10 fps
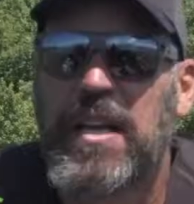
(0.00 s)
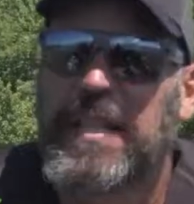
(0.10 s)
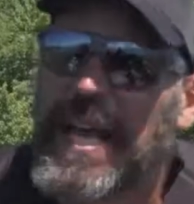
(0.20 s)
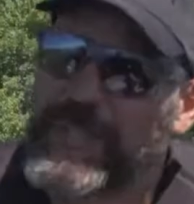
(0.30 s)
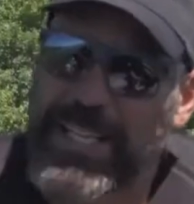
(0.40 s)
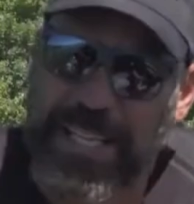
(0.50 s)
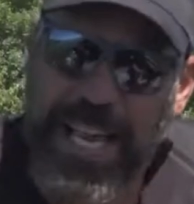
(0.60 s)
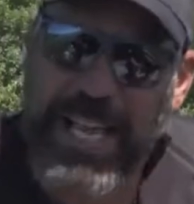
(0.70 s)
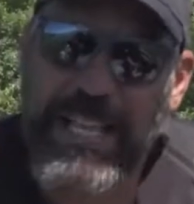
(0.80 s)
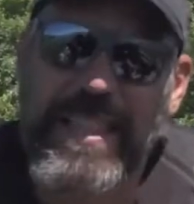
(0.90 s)
Now
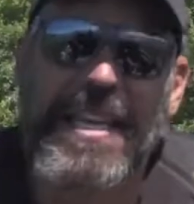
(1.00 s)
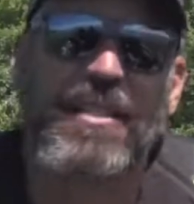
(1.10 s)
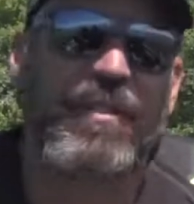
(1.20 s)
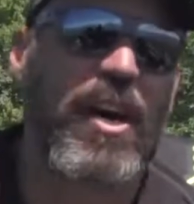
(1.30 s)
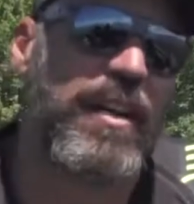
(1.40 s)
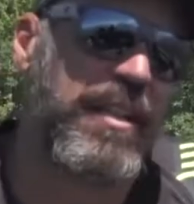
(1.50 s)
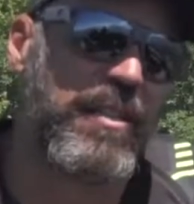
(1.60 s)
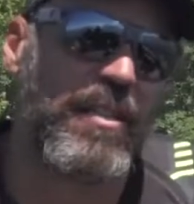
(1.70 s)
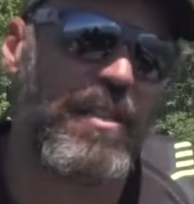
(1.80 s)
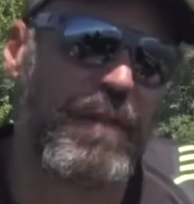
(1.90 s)
today, things have gotten a
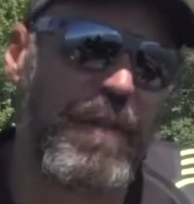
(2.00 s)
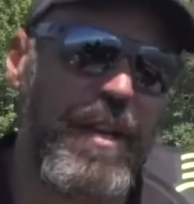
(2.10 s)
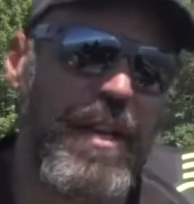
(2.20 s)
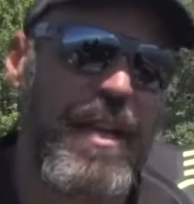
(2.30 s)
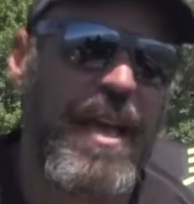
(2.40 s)
little different,